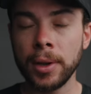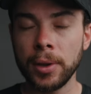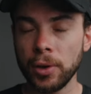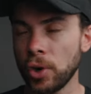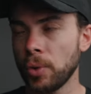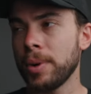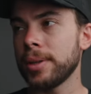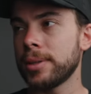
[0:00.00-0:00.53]
You
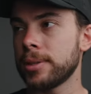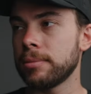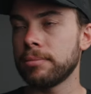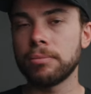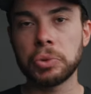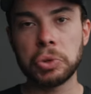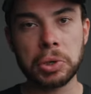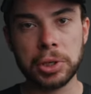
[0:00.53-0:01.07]
know what?
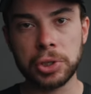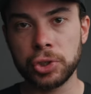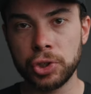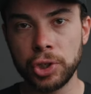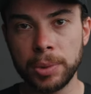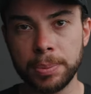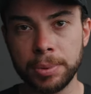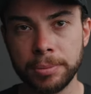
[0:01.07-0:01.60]
Talk is
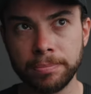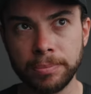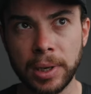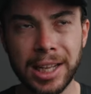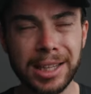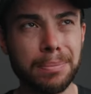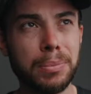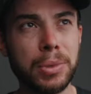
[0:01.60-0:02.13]
cheap.
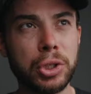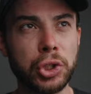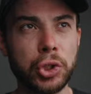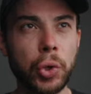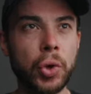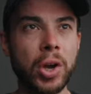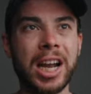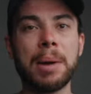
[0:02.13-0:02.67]
Let me
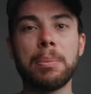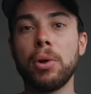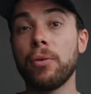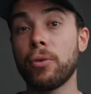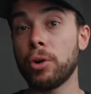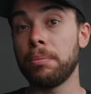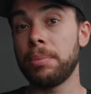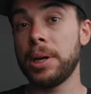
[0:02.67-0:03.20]
show you a couple
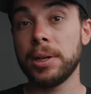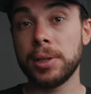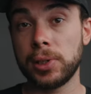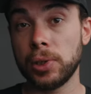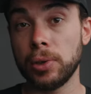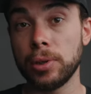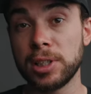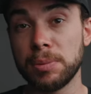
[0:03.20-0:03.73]
of
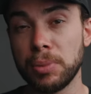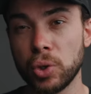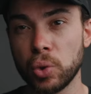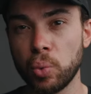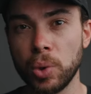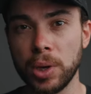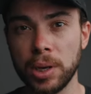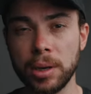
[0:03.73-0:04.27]
comparisons
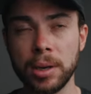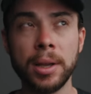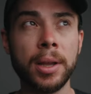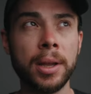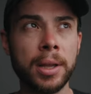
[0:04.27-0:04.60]
between